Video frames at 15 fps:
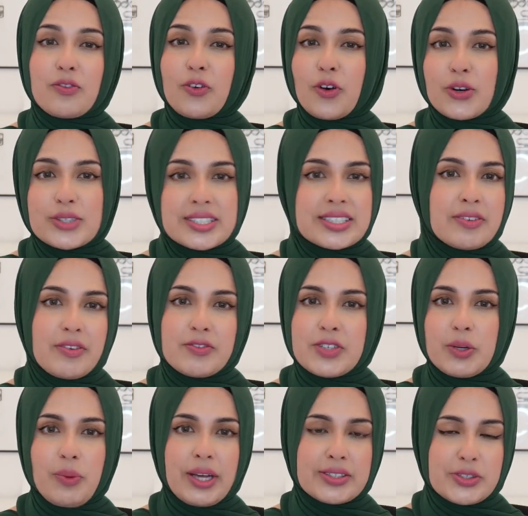first
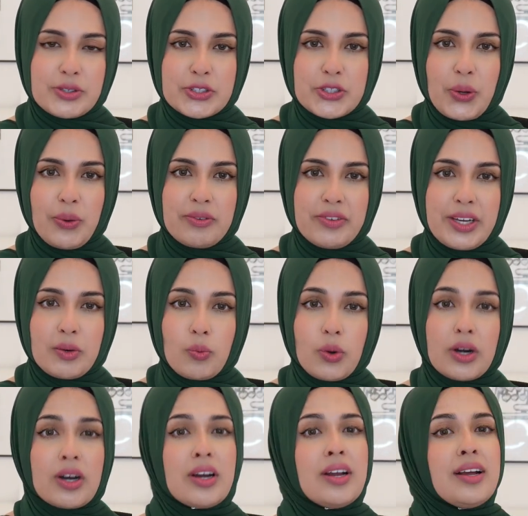50 runs or so of it were